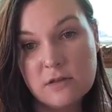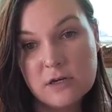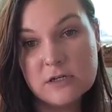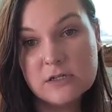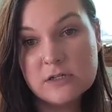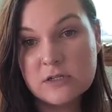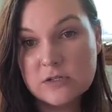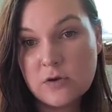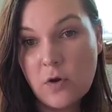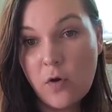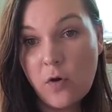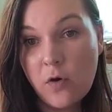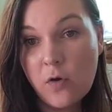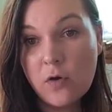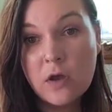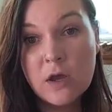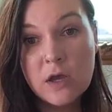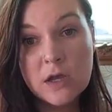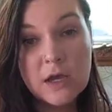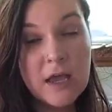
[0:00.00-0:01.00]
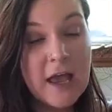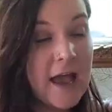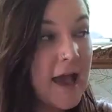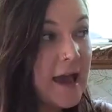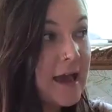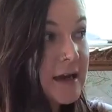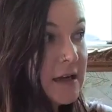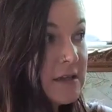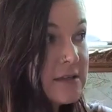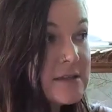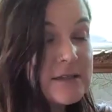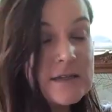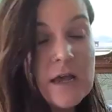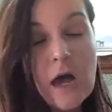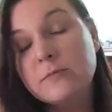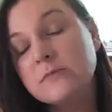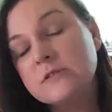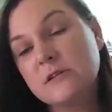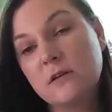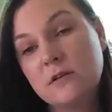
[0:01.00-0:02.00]
their soul and in
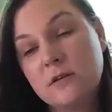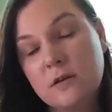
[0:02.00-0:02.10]
some,